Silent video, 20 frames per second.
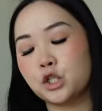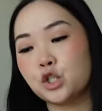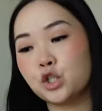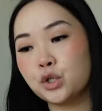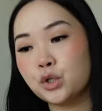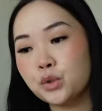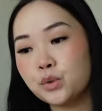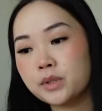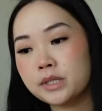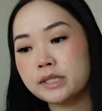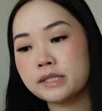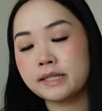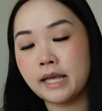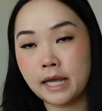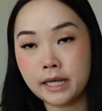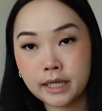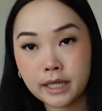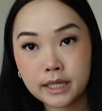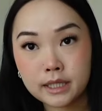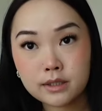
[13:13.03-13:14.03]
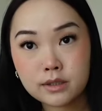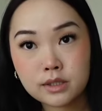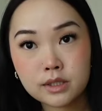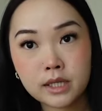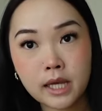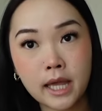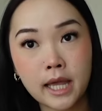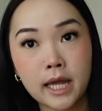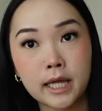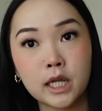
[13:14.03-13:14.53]
2 seconds,
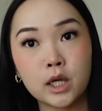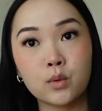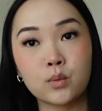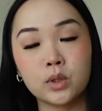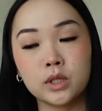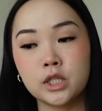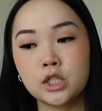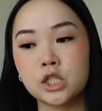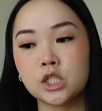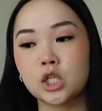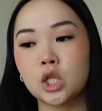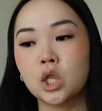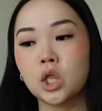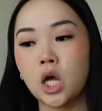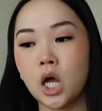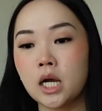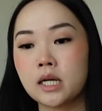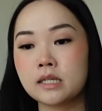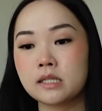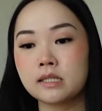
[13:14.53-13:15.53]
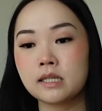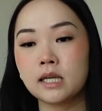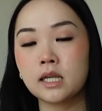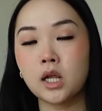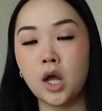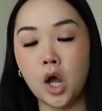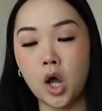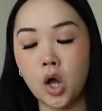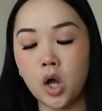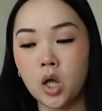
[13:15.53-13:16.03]
and it really just locks in
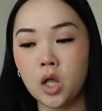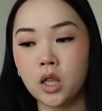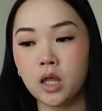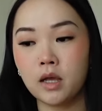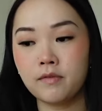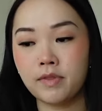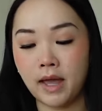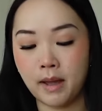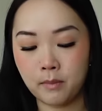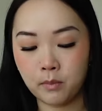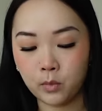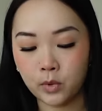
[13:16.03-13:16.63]
all of that